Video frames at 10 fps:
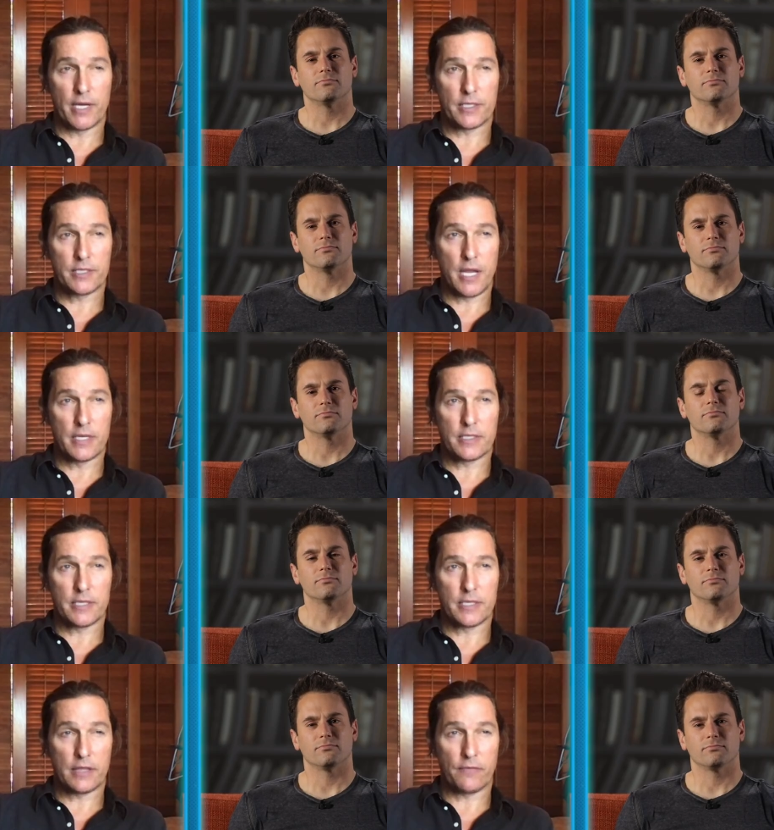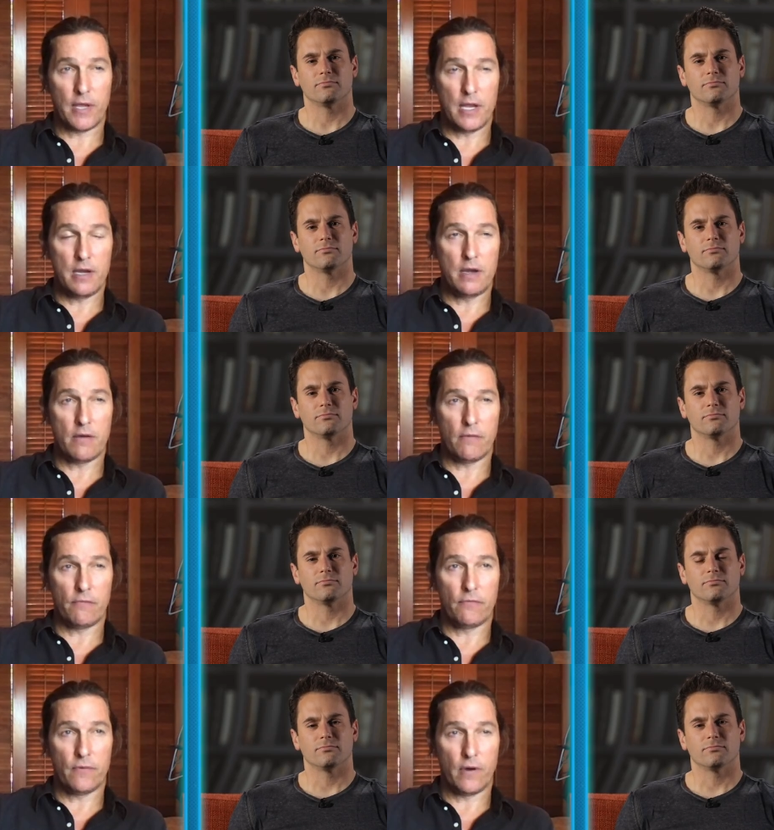Speaker 1: makes sense that at the end
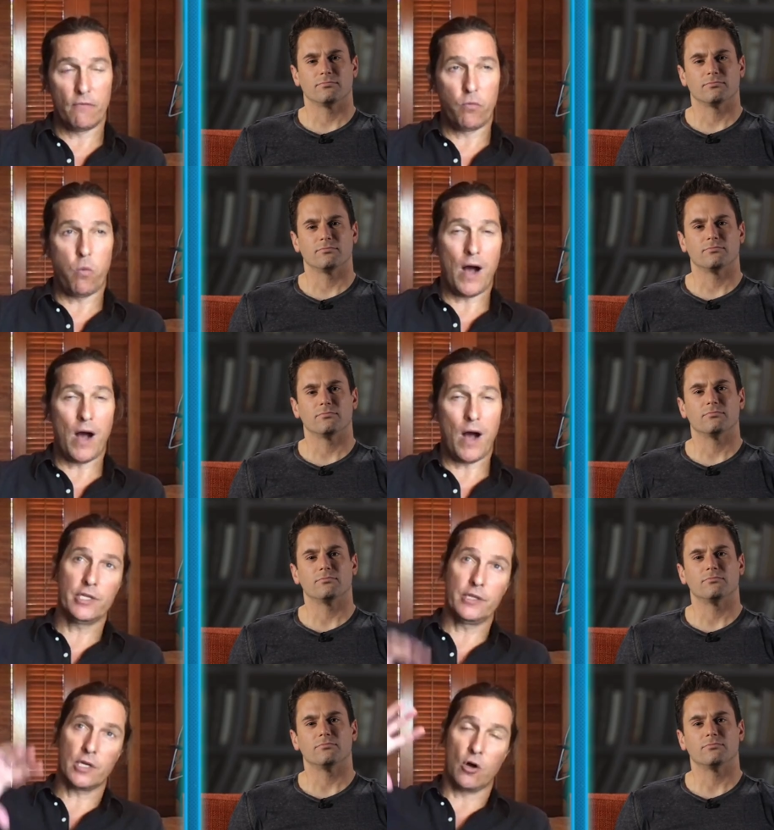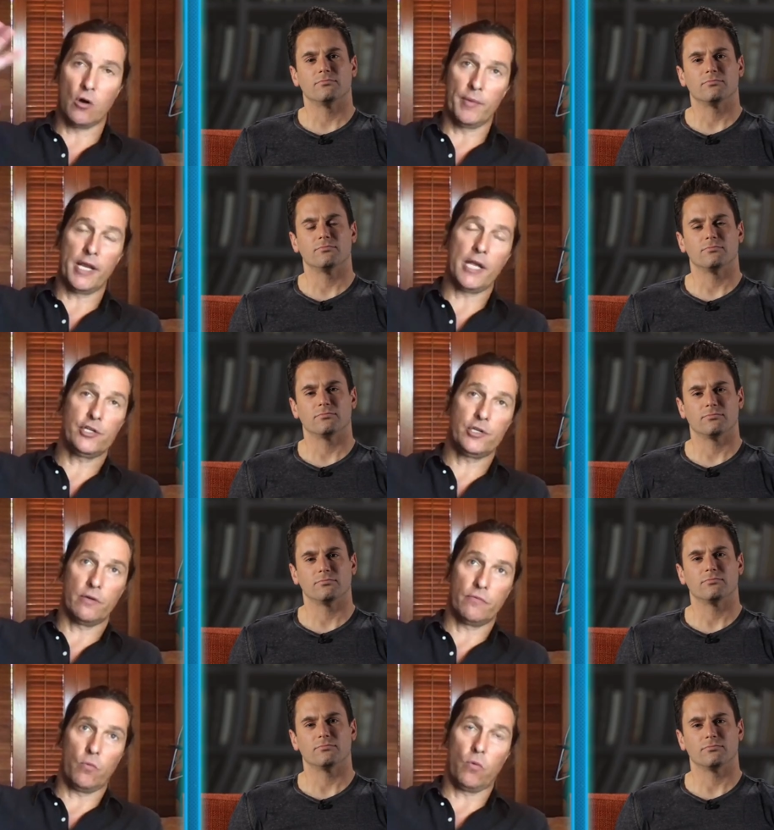of of watching the
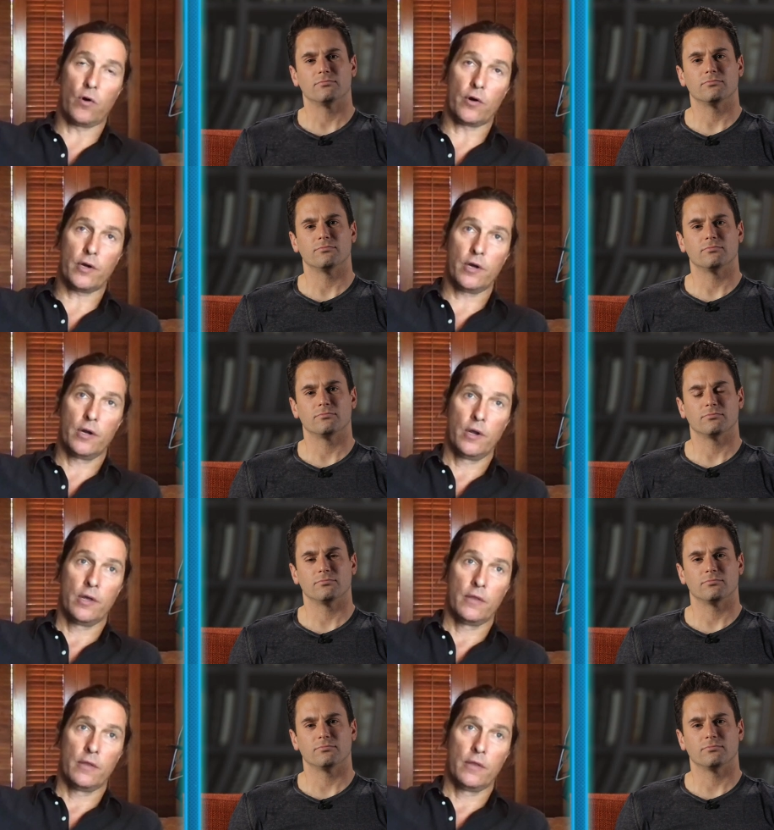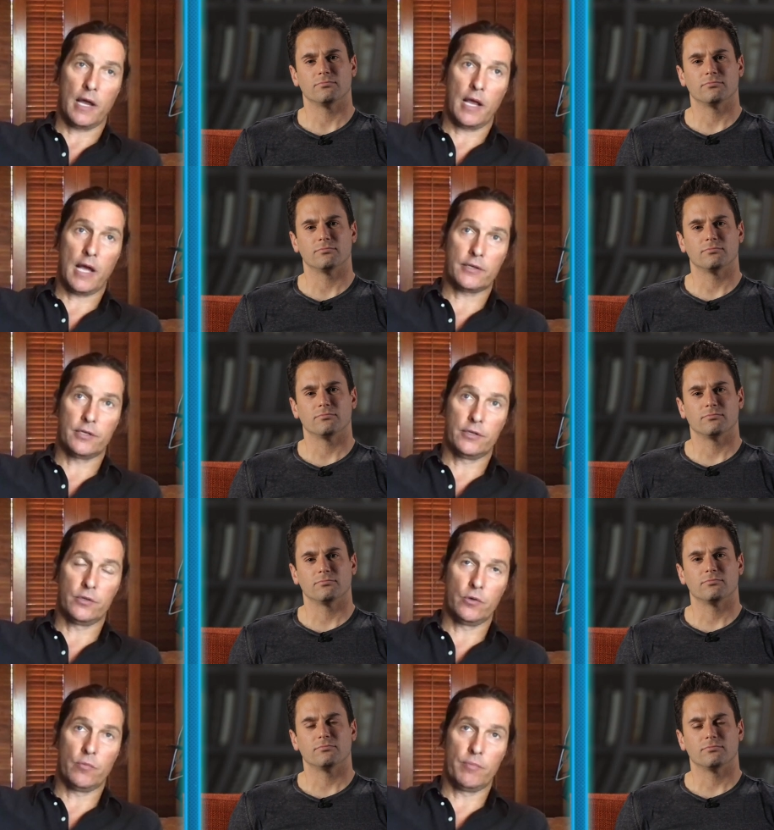culmination of the work that I got to
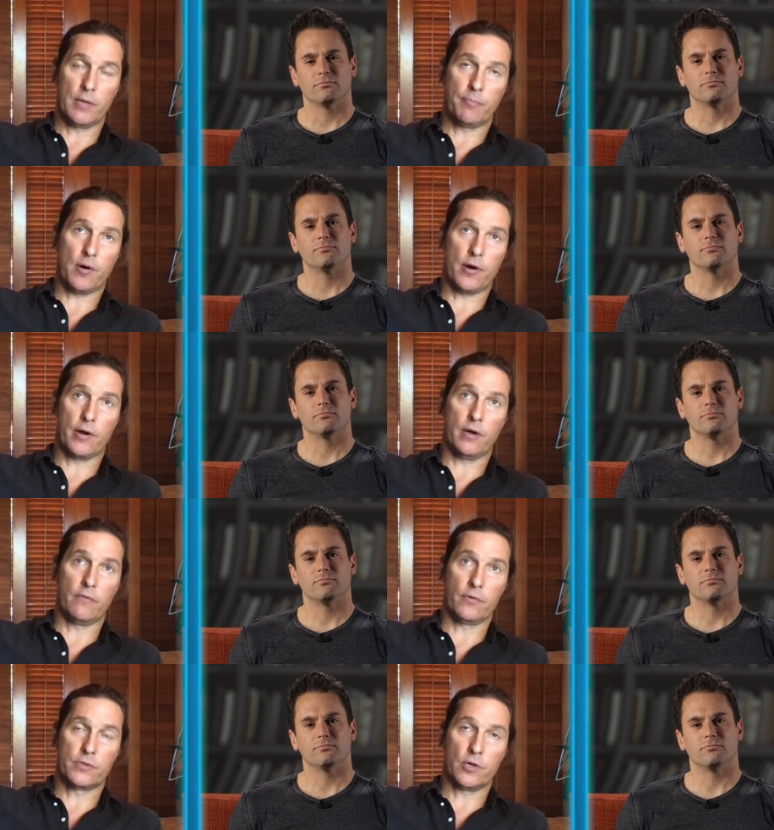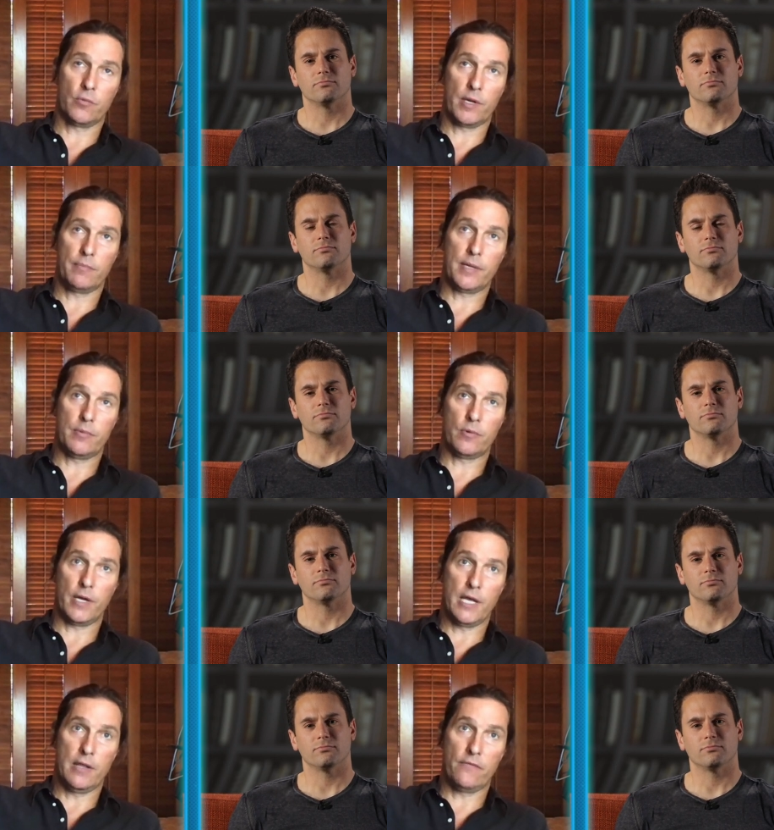do and be a part of with so many
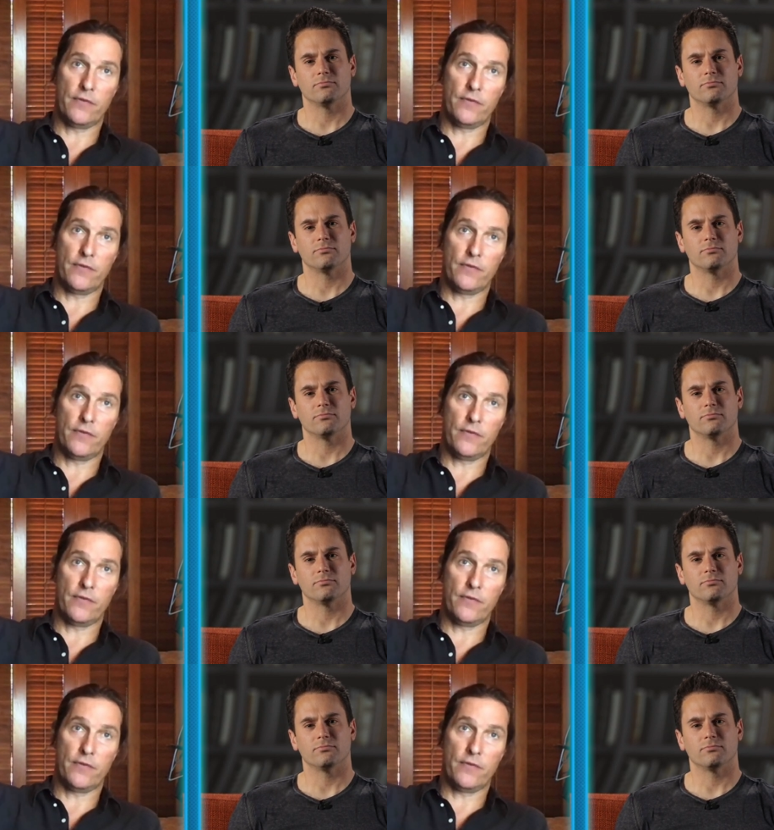people in the